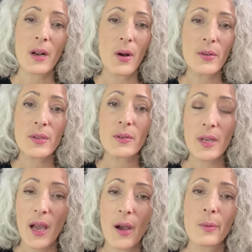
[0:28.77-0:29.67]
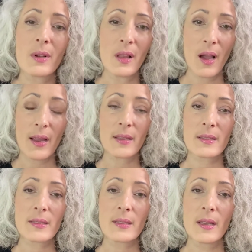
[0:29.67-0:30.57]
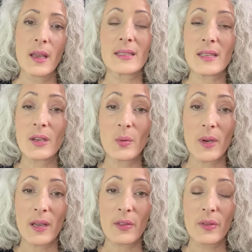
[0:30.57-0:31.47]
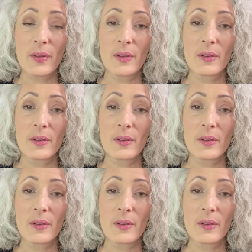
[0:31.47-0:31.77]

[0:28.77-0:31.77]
also to help clients deal with,